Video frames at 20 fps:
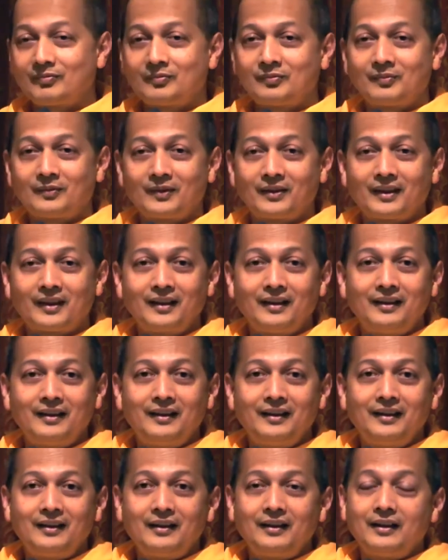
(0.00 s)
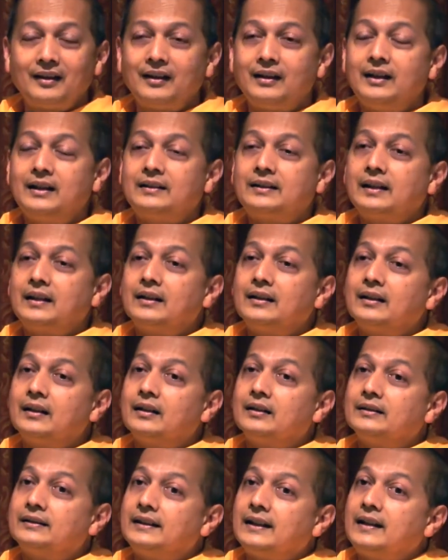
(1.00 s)
Mm. It
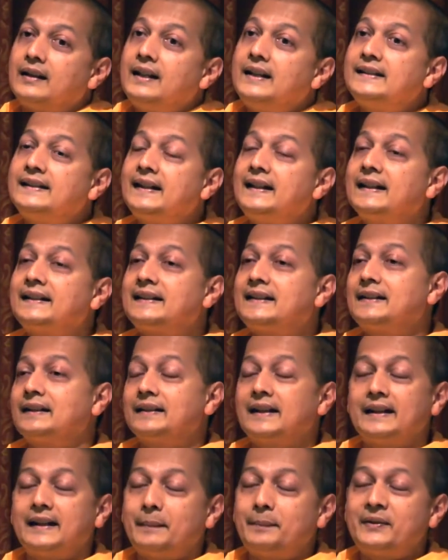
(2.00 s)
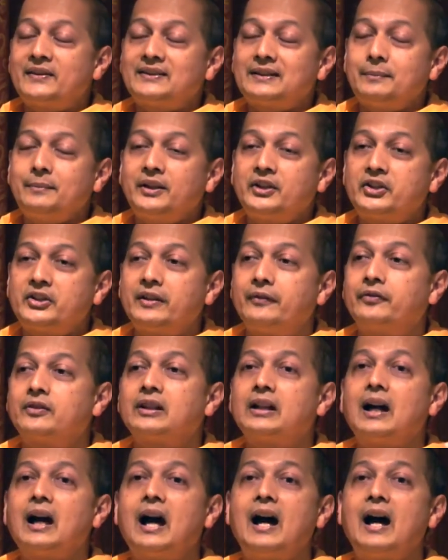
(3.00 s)
there is an ethic, epistemic shift.